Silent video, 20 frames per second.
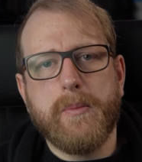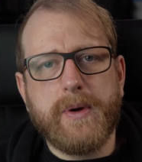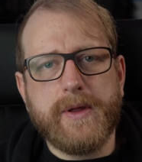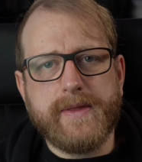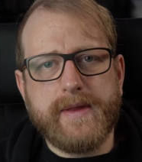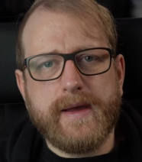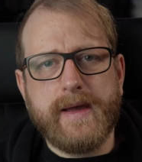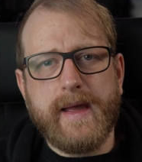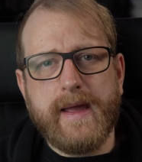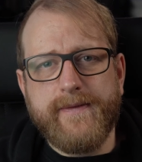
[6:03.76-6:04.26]

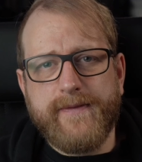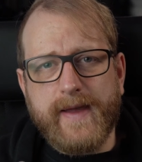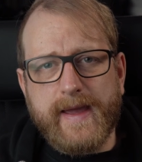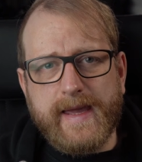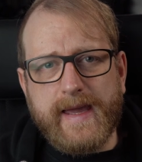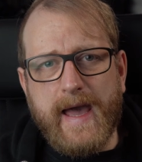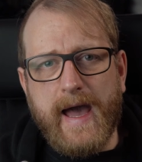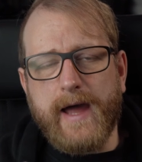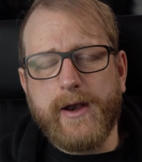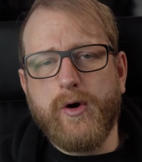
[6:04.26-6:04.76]
but that if
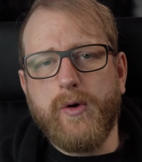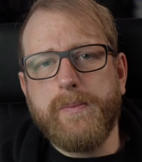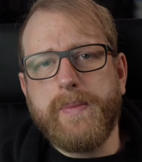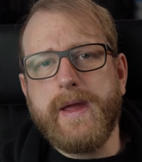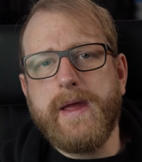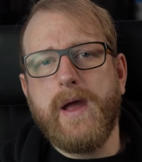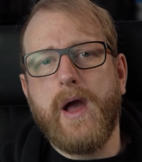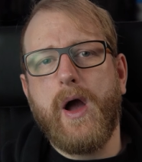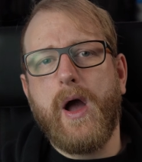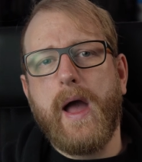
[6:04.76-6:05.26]
it cannot
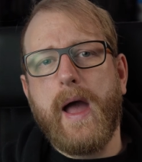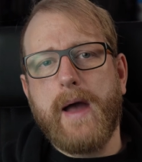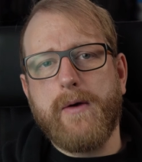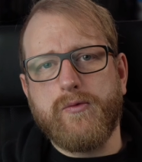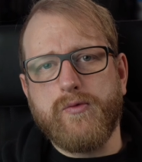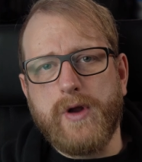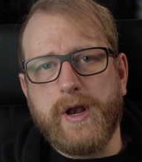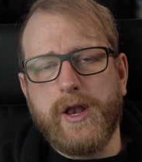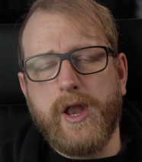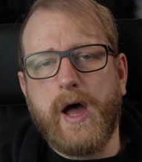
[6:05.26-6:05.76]
be
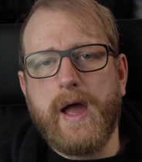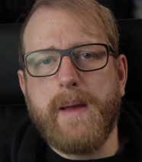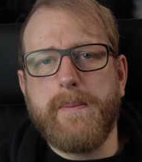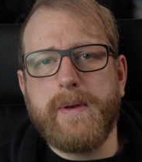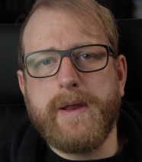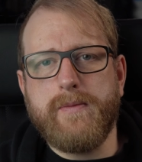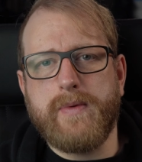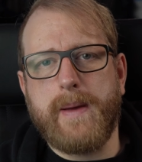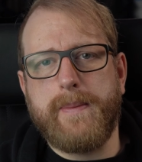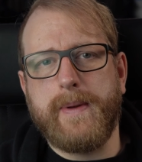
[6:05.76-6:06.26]

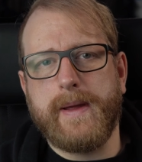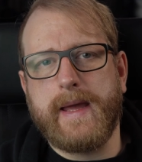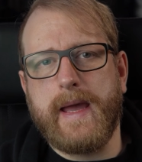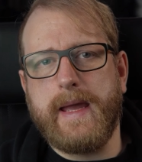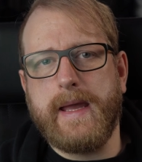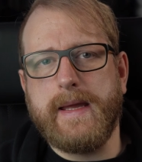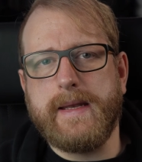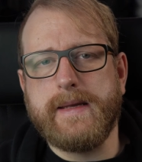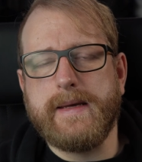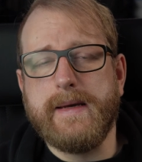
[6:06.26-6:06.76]
reliably
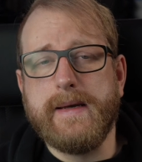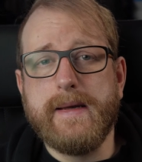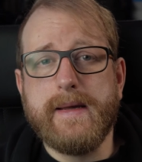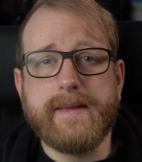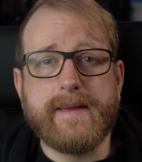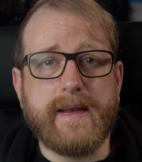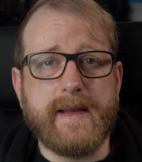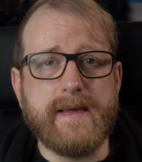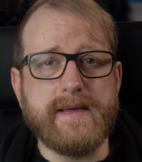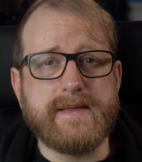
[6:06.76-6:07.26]
replicated,
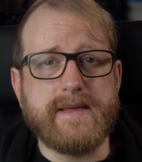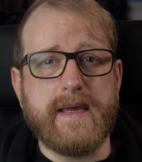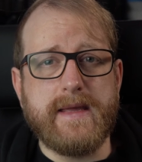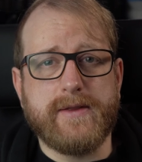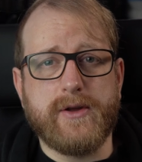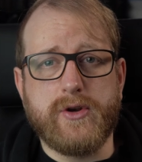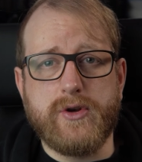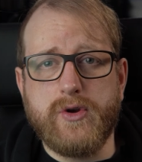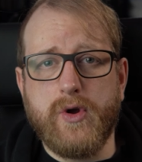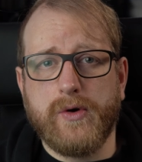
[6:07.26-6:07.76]
then it is
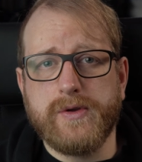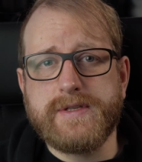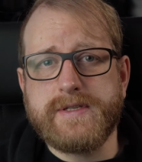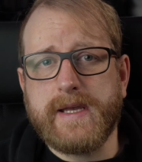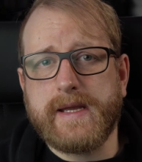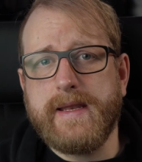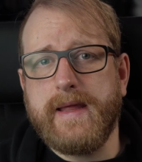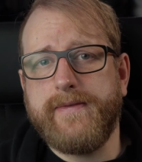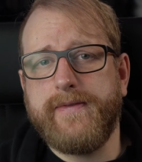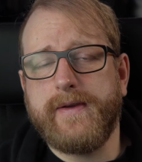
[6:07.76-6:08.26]
either not
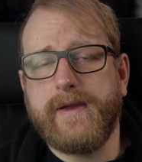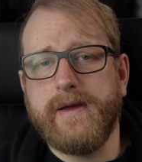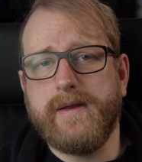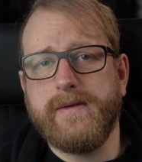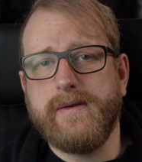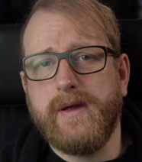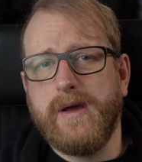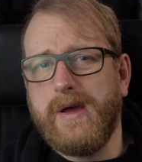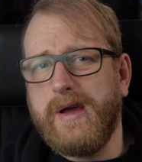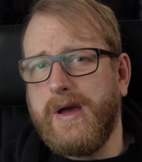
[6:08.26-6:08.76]

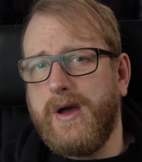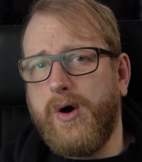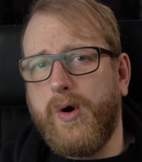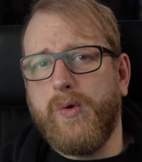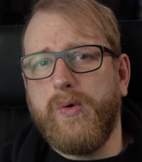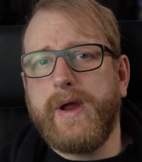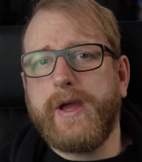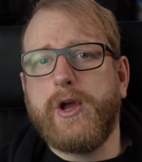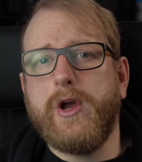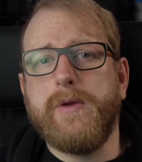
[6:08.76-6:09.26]
significant
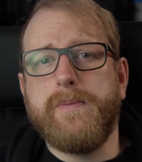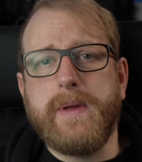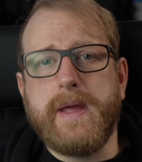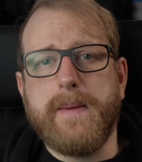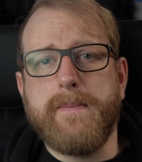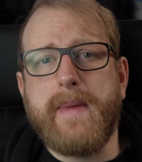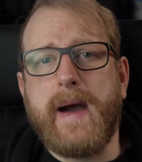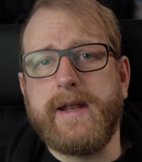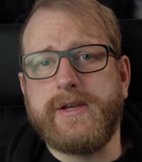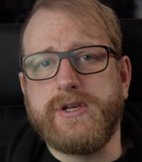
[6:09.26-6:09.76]
or it could be
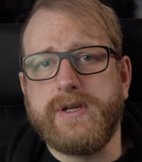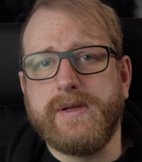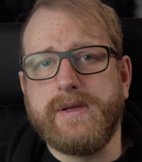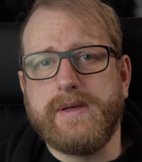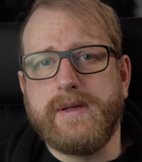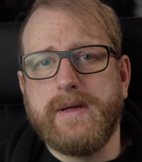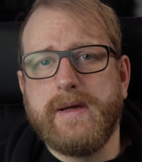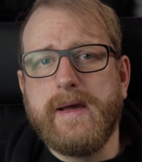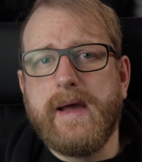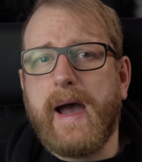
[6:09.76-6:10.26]

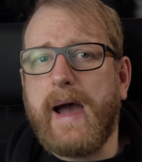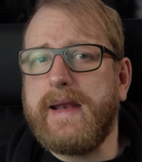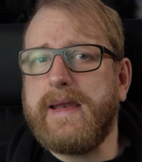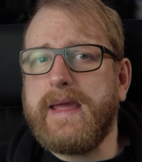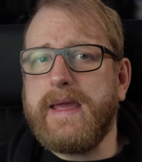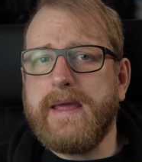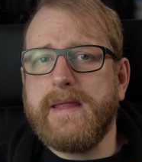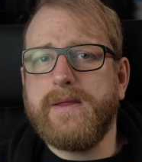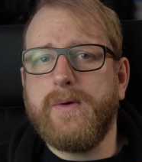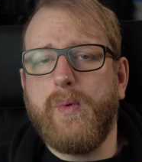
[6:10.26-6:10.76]
imagined. And
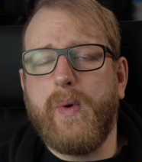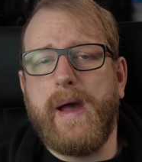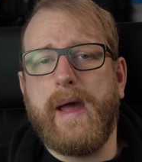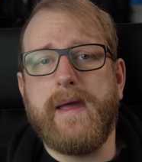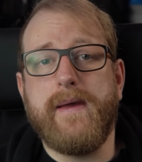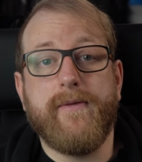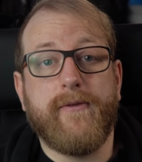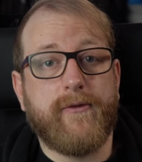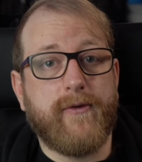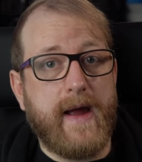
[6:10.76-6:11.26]
either
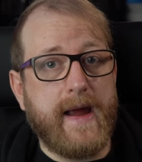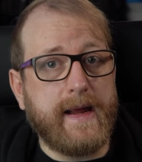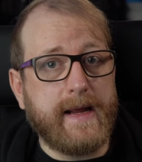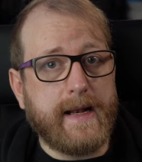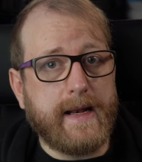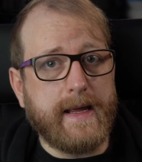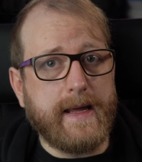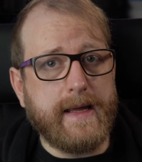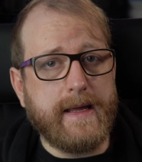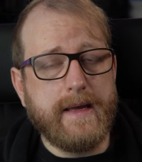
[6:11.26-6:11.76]
way,
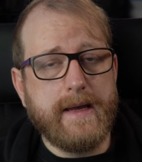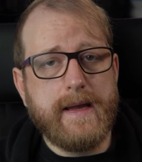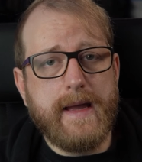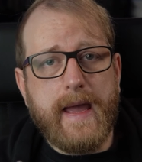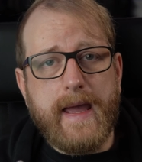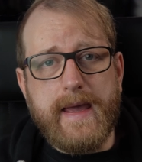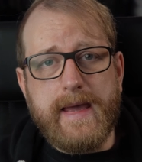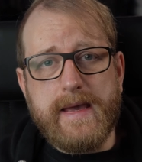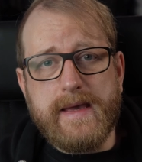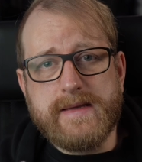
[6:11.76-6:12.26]
frankly,
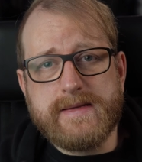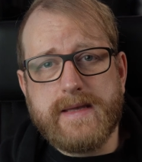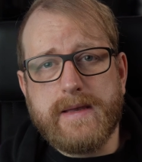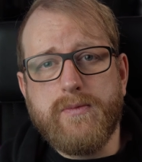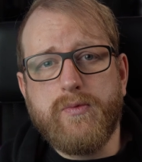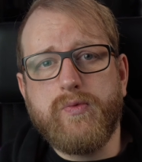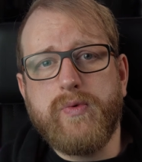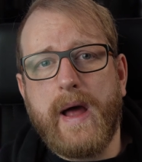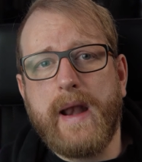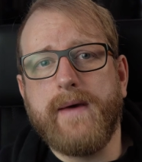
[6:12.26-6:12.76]
it is
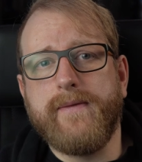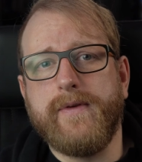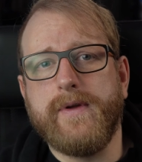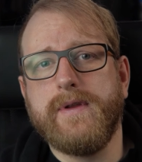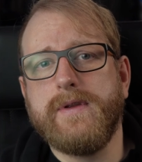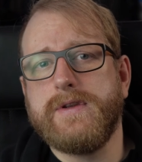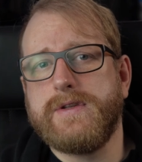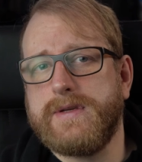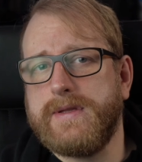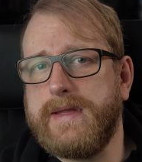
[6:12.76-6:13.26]

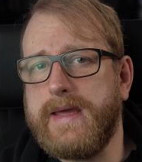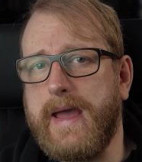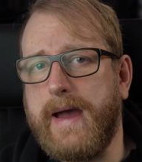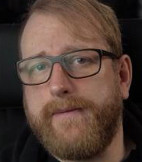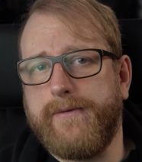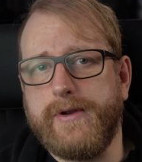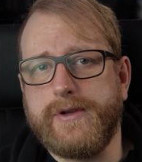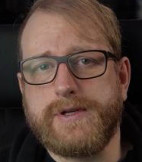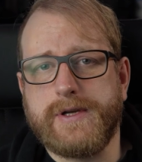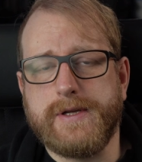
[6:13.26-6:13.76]
irrelevant to the
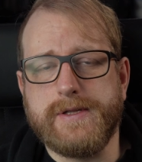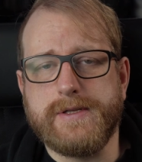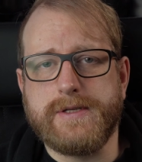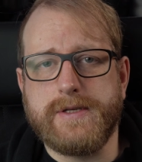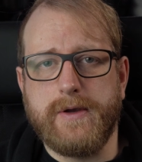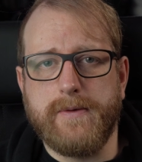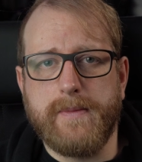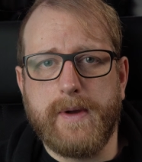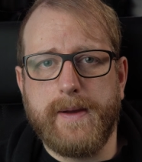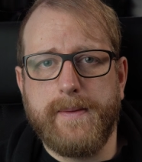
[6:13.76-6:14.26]
average
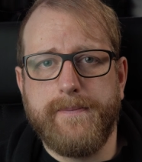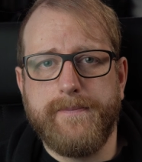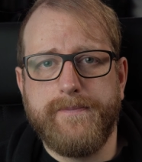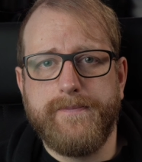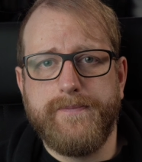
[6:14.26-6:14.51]
consumer.